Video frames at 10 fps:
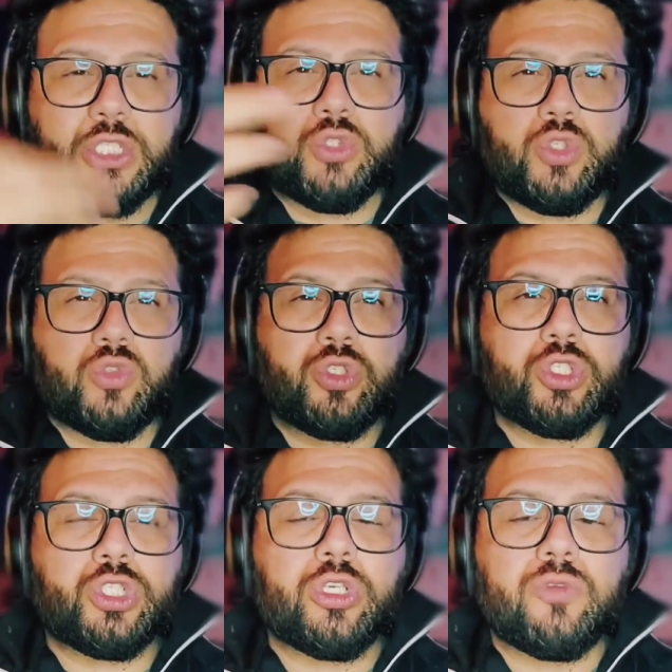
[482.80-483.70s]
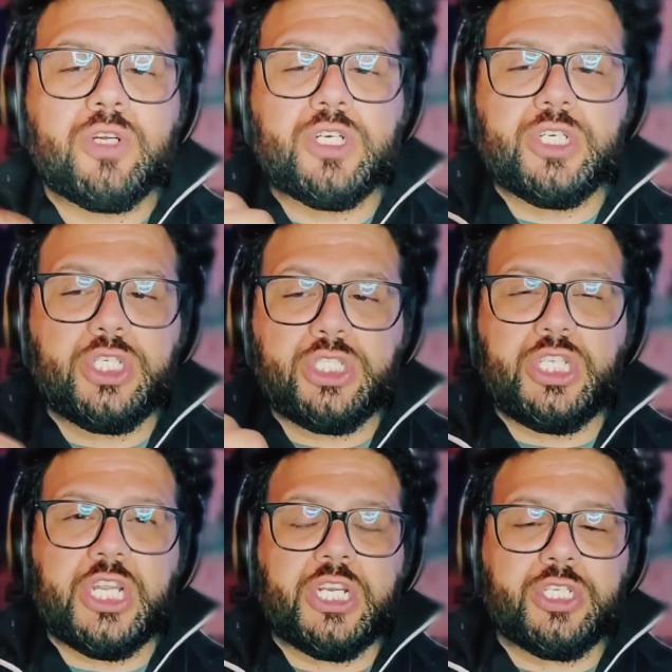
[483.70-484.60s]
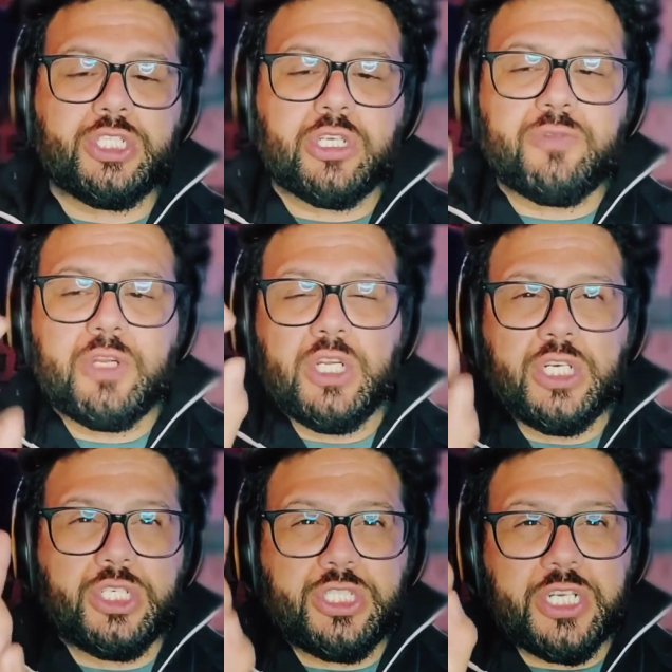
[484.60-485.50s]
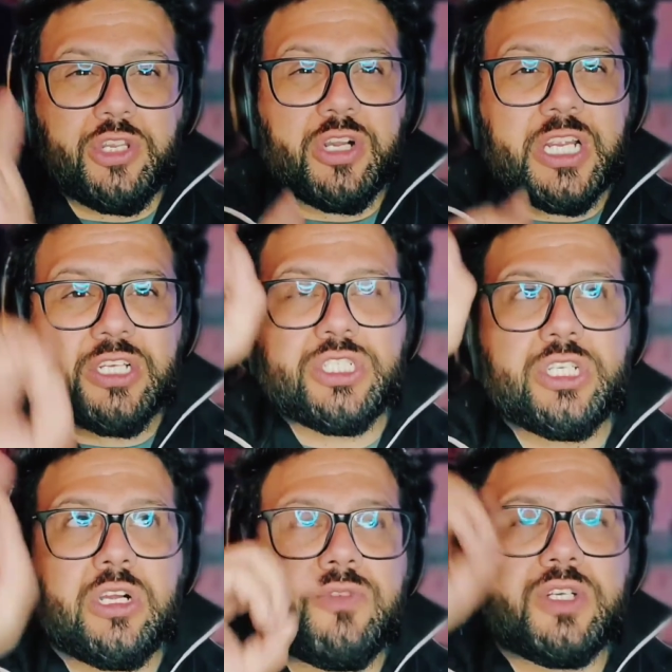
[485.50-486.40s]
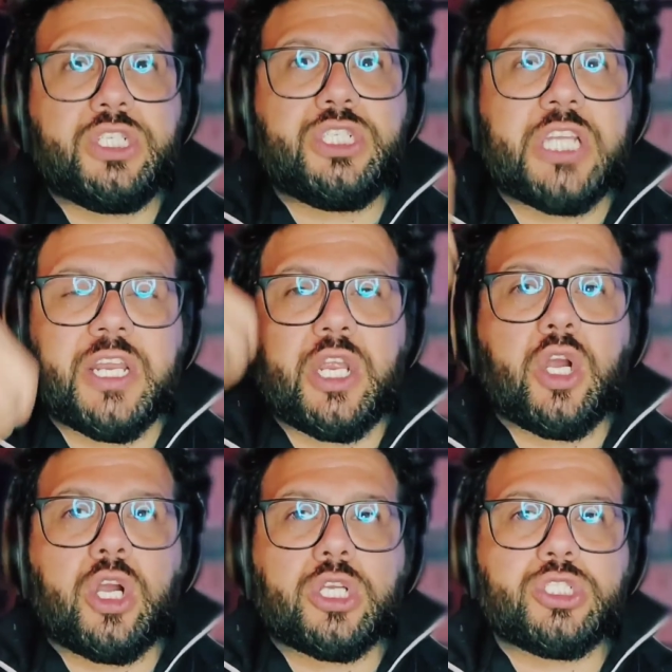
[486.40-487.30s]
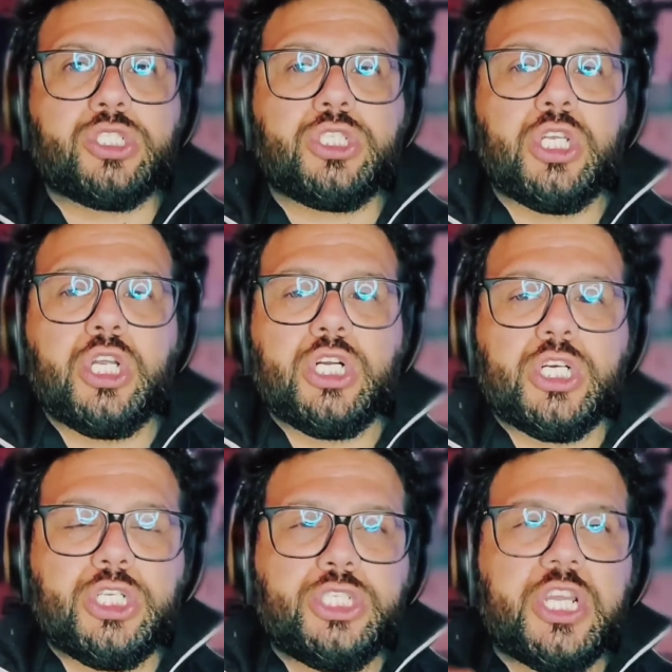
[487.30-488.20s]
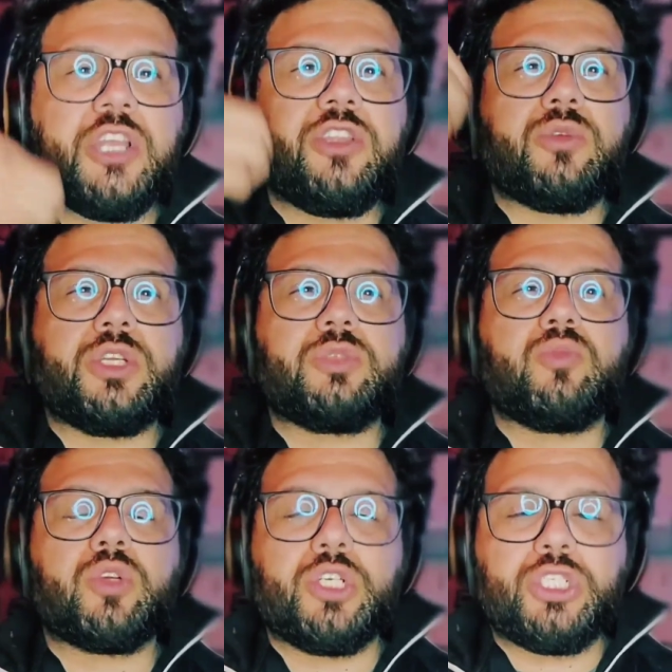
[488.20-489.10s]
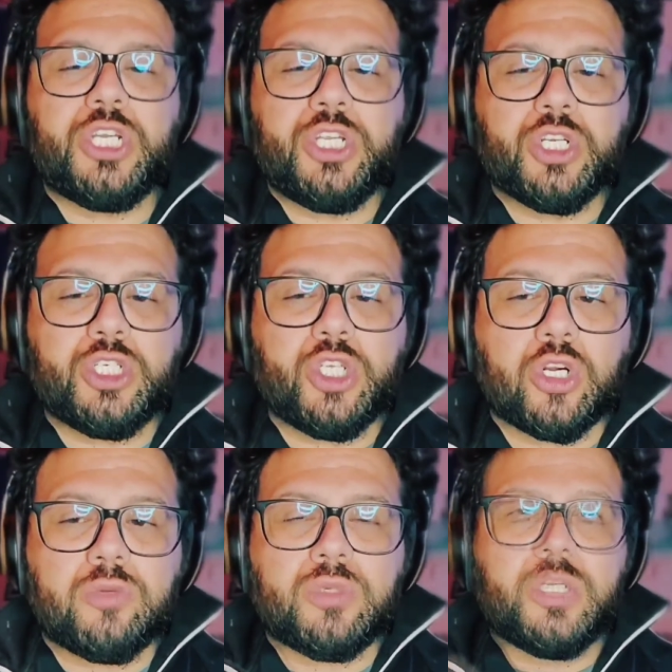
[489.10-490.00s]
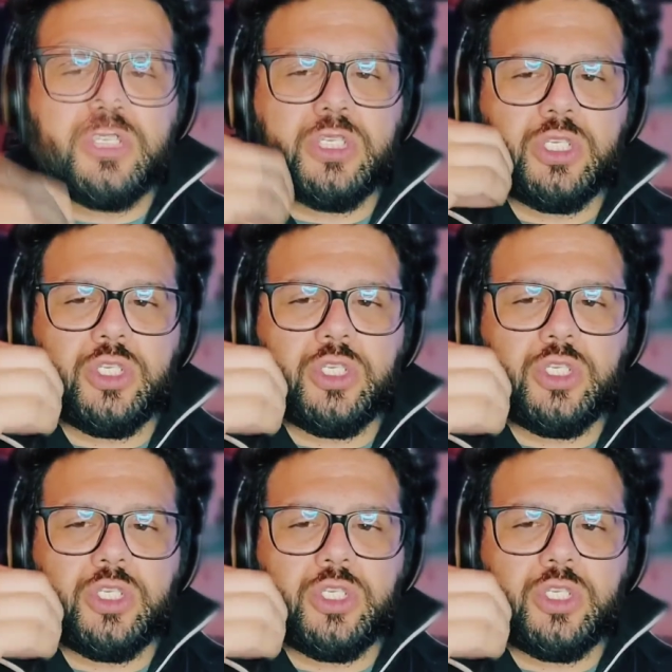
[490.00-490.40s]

to know yourself, understanding yourself, understanding your higher self, understanding consciousness, understanding there is more, understanding your dharma mm-hmm.